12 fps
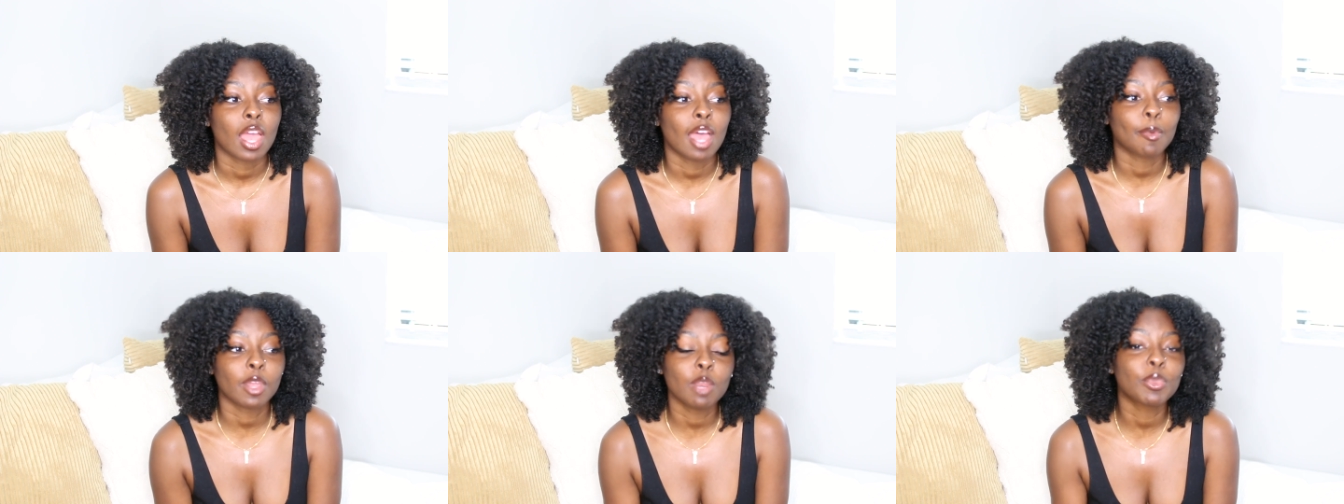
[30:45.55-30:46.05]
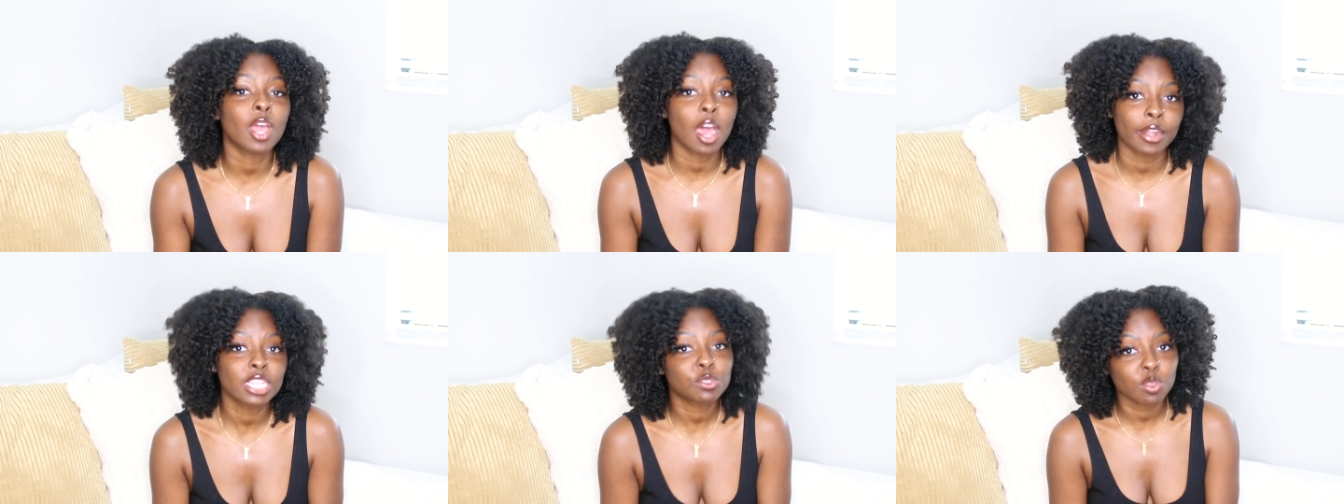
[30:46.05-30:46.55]
I'm gonna be
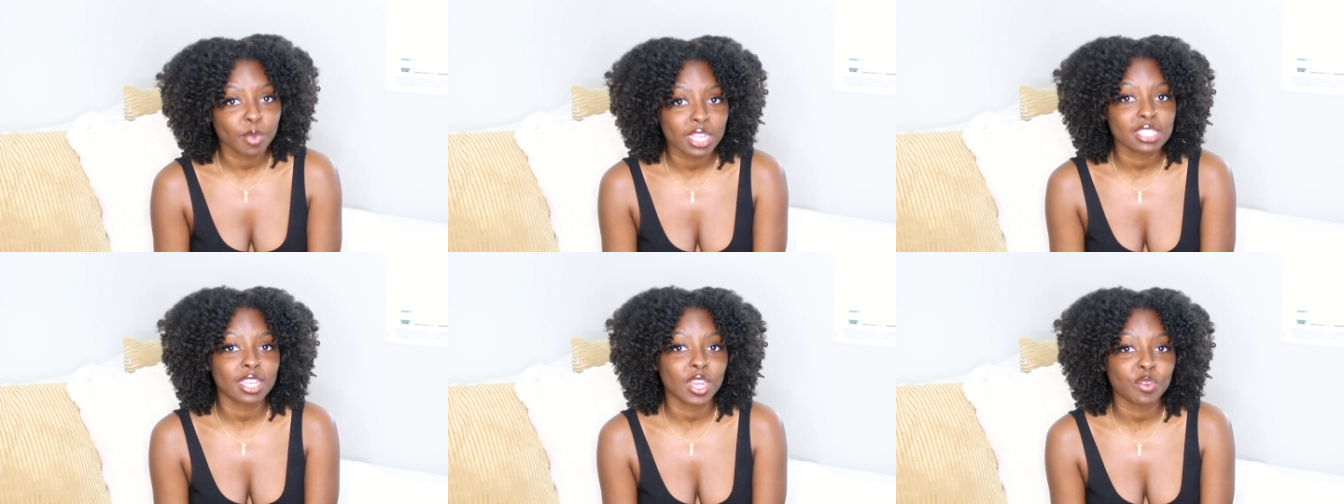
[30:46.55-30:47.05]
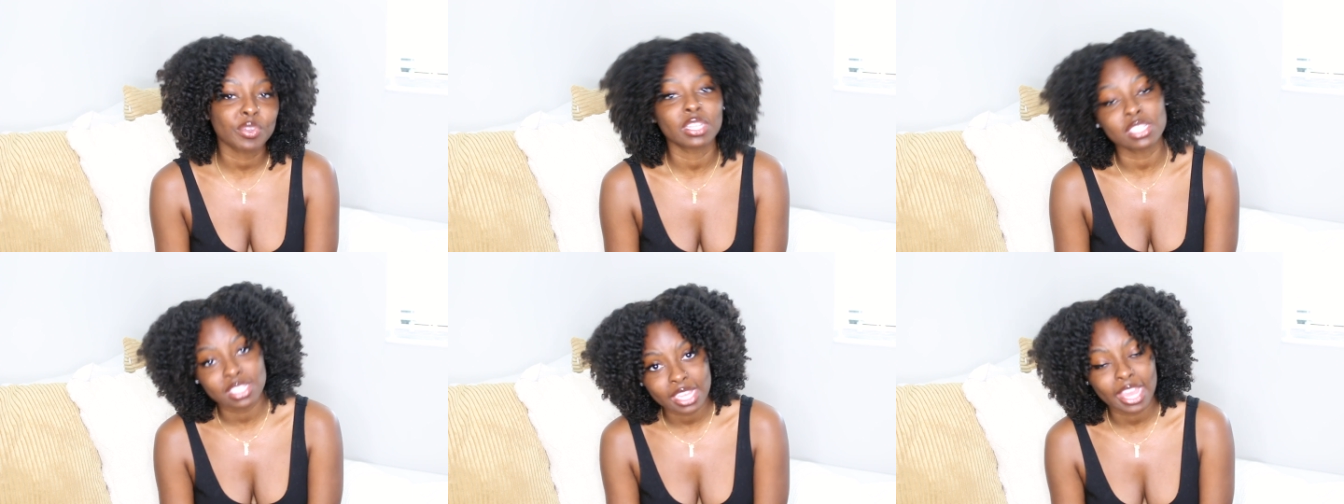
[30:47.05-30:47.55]
honest with myself
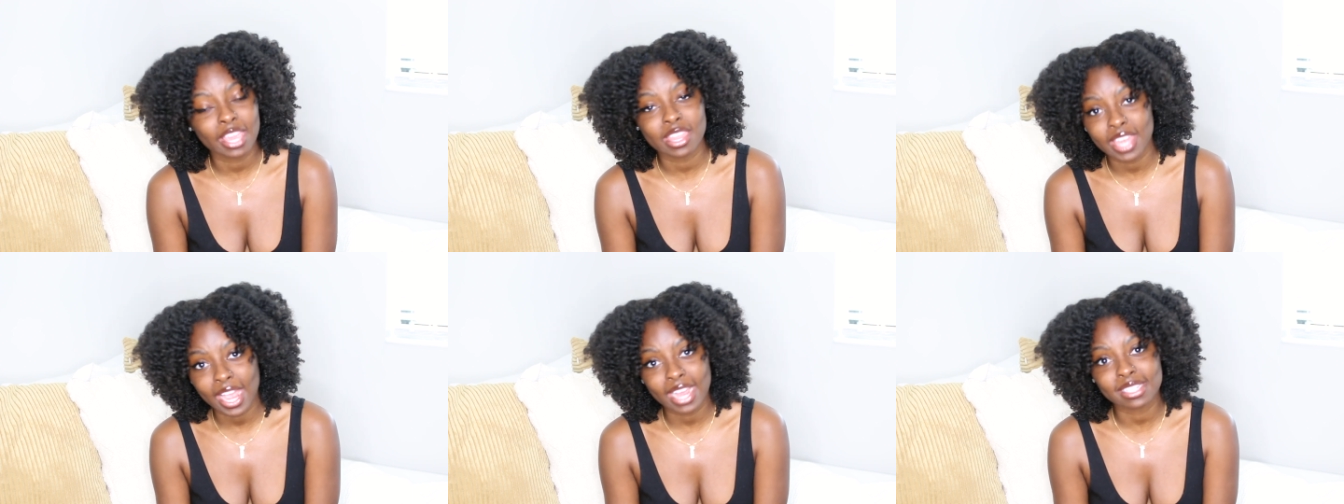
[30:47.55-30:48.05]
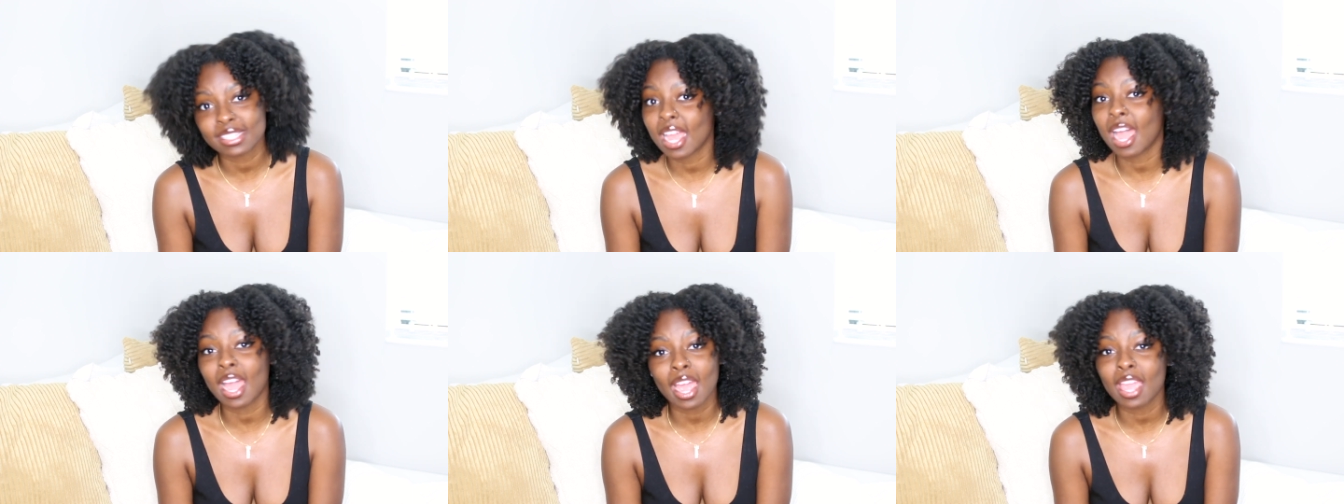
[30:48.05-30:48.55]
and say that
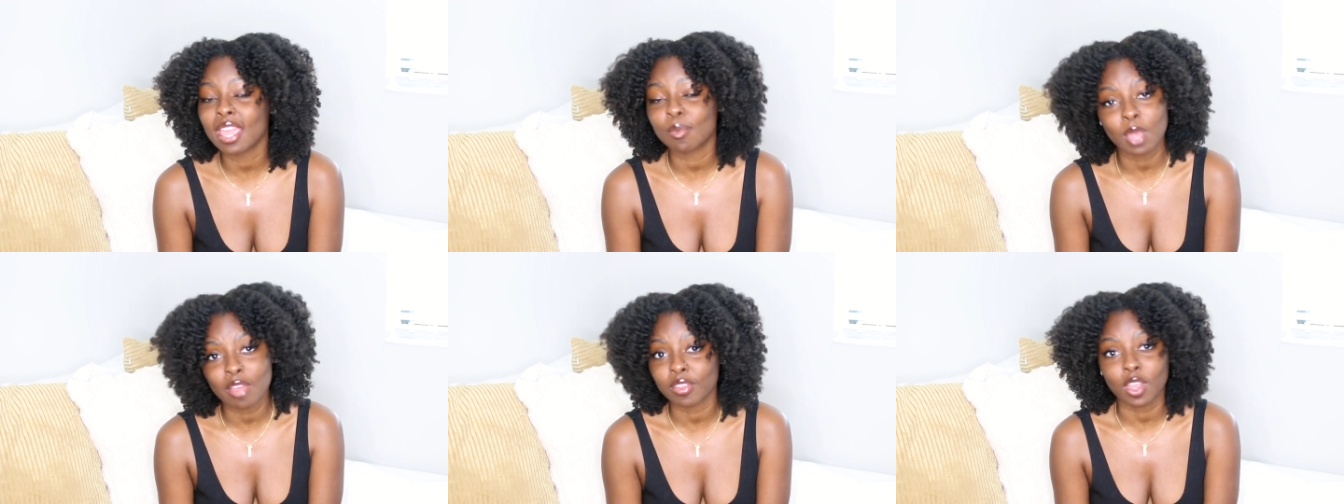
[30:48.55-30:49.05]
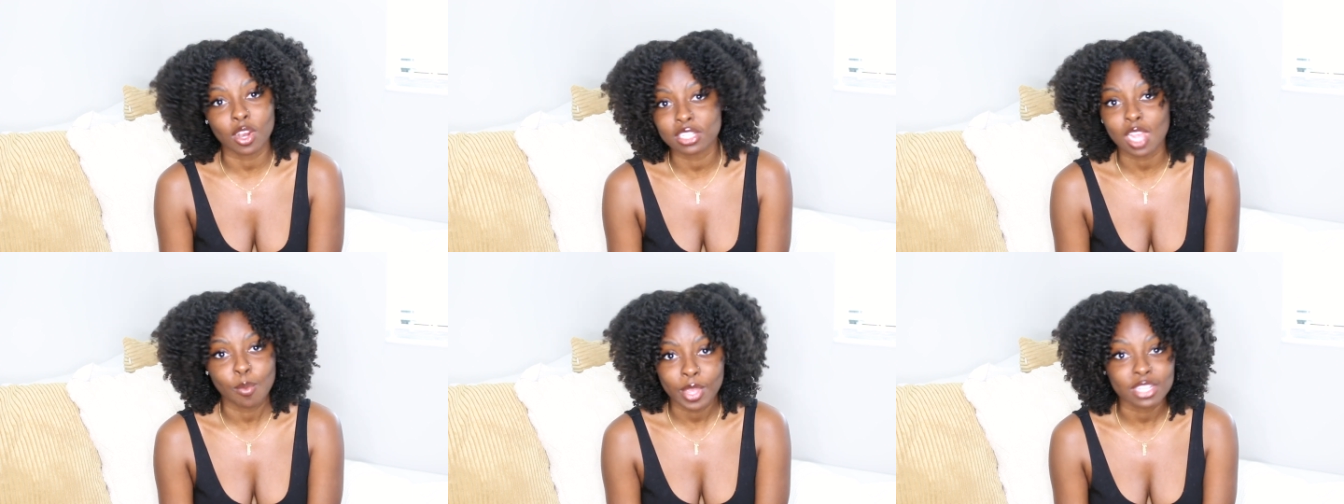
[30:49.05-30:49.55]
I am having a
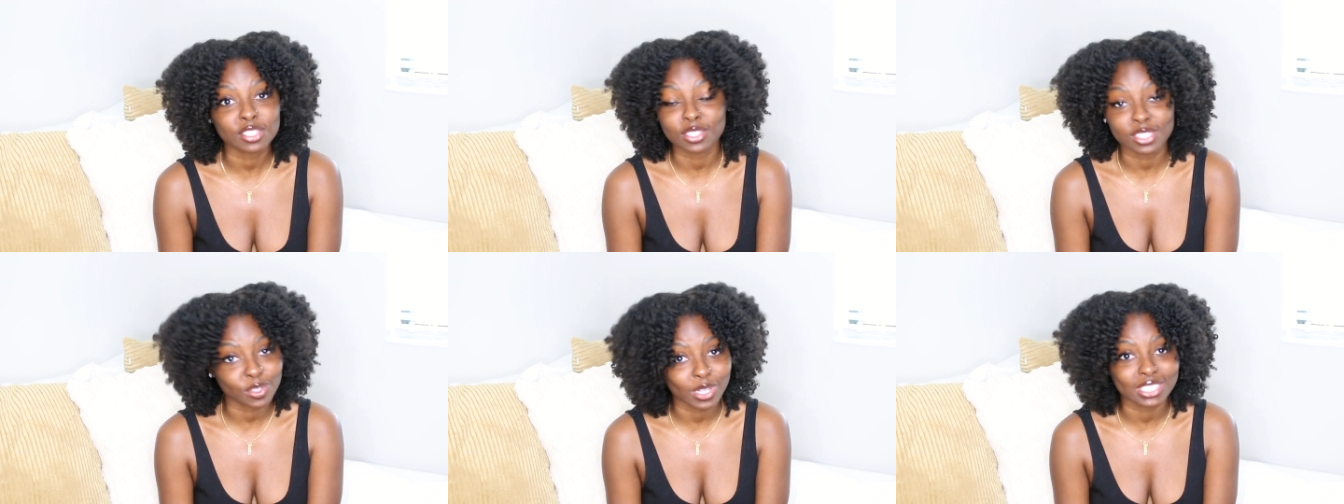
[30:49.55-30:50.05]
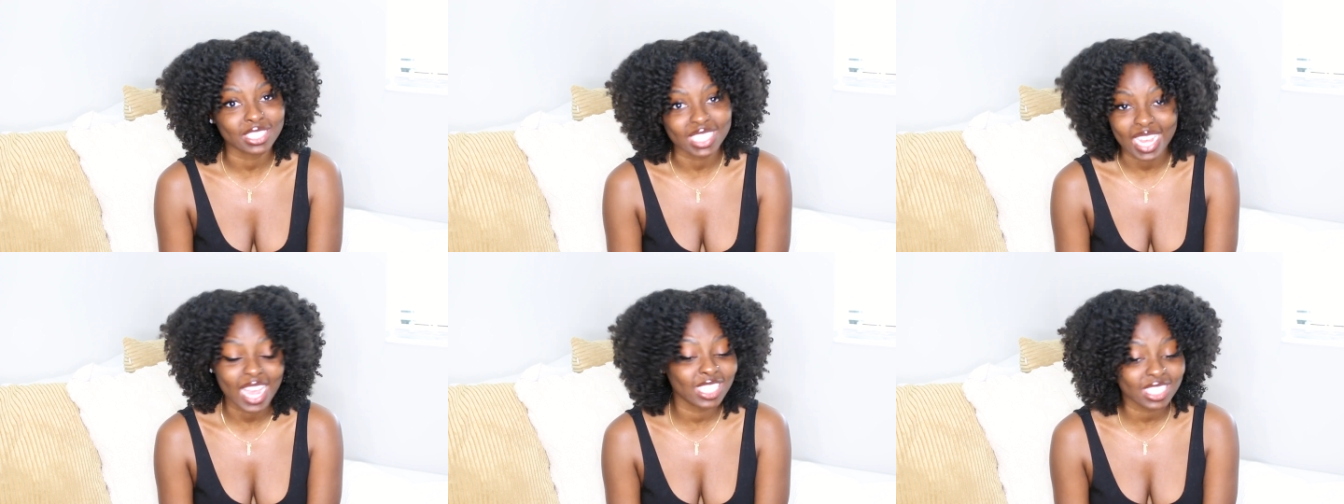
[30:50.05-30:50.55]
hard time answering this
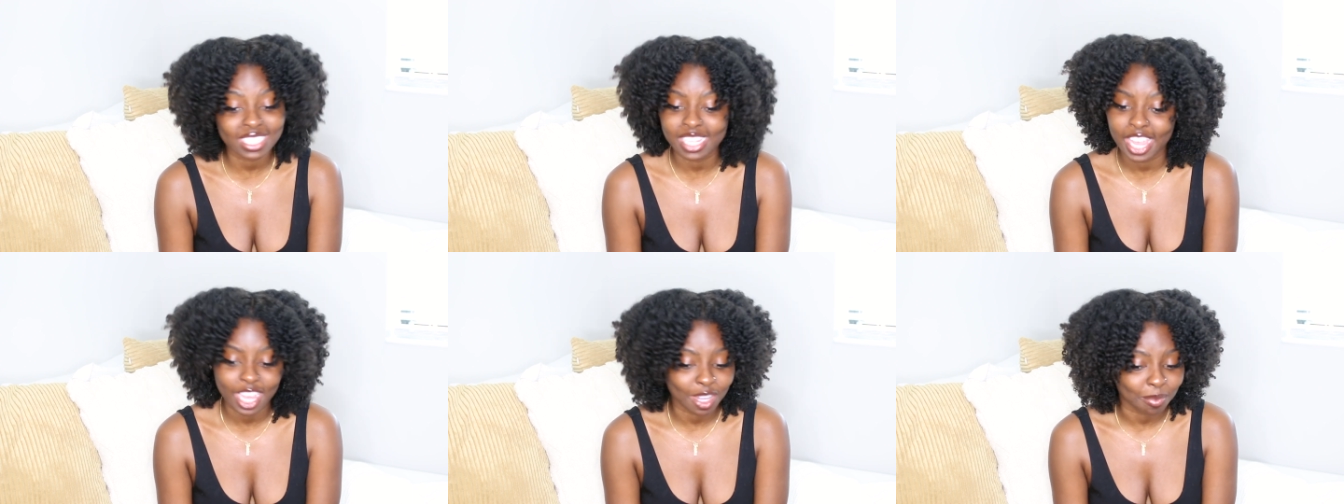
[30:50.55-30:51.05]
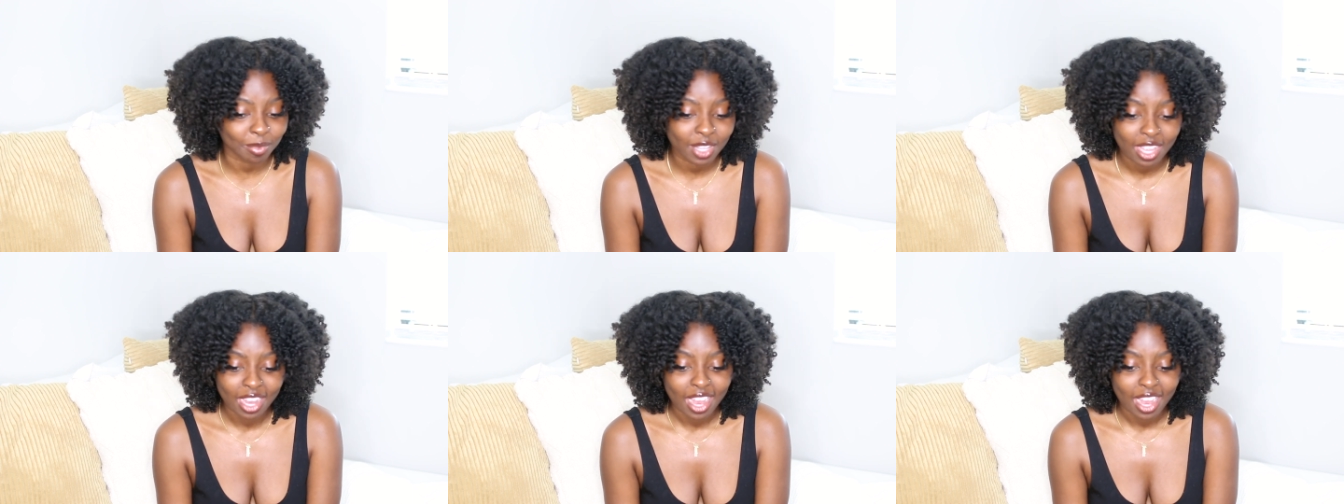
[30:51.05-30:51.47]
question. I just am.